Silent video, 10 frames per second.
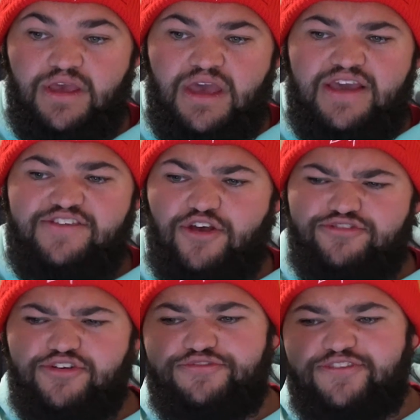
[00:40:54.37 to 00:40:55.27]
He's
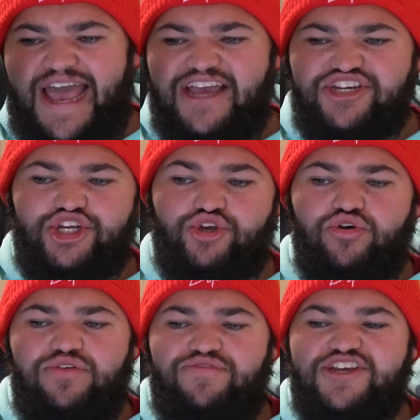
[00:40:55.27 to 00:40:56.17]
also flashed
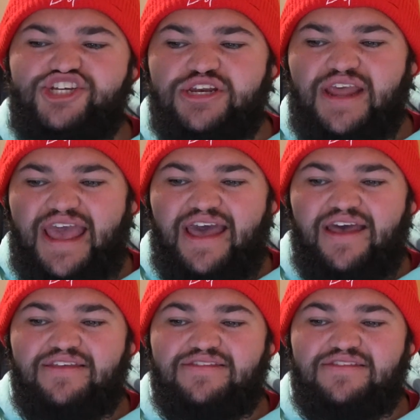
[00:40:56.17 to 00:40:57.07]
good vision
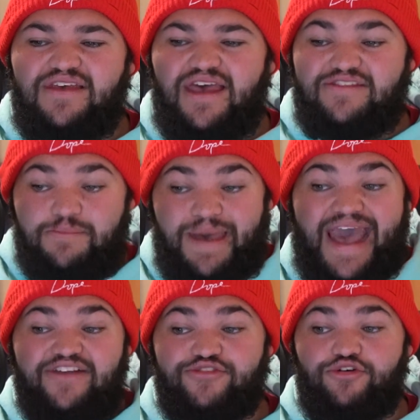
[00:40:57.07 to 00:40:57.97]
as a
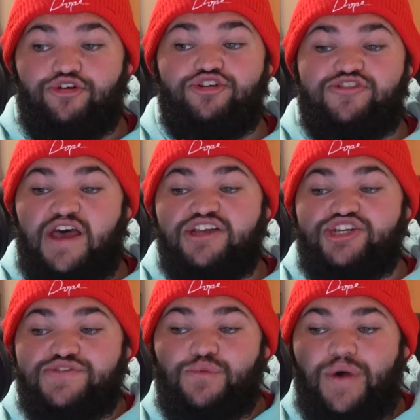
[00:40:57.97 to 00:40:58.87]
passer, good
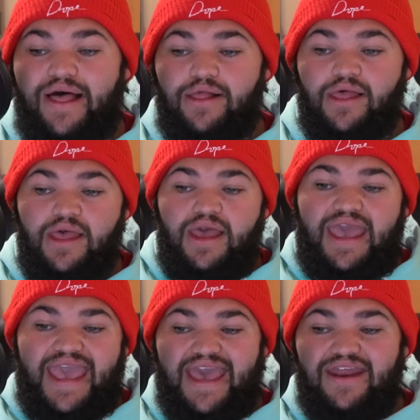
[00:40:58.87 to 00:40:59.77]
touch as well,
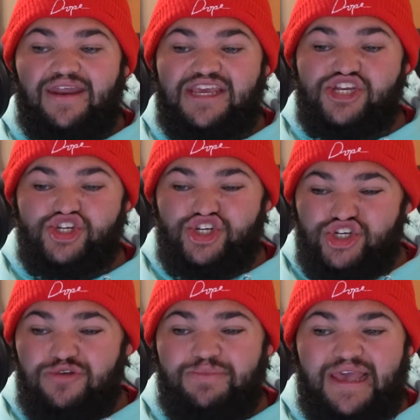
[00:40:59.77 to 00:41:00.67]
and he
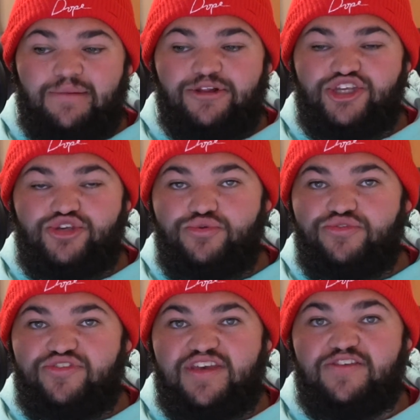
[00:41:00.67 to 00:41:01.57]
should be able to
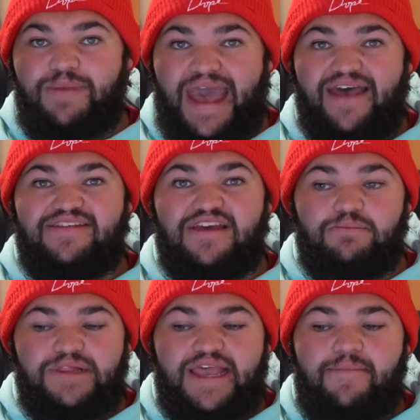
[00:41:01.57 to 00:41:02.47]
use his passing
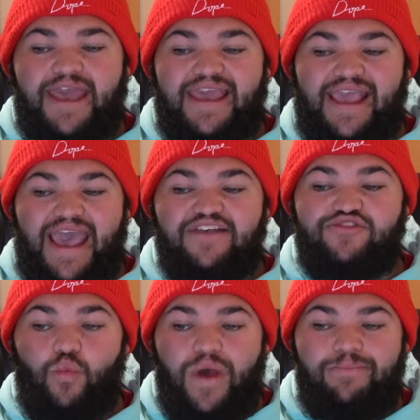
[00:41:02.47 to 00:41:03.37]
and playmaking as
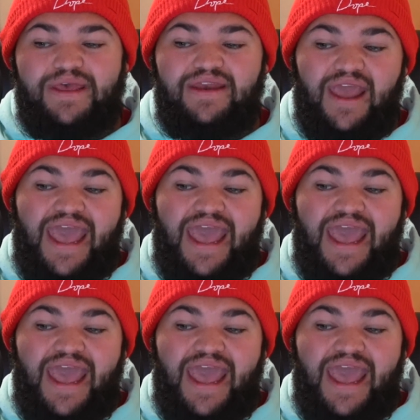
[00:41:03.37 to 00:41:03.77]
a weapon